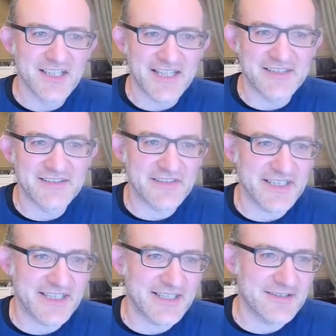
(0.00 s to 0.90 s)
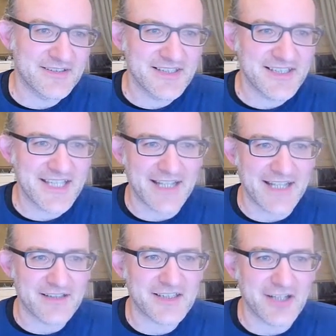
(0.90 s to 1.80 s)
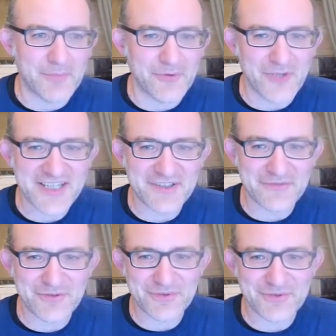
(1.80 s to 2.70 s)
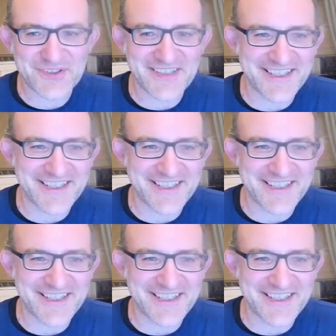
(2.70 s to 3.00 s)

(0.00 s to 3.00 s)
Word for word: And uh, yeah, Karpov won it, of course.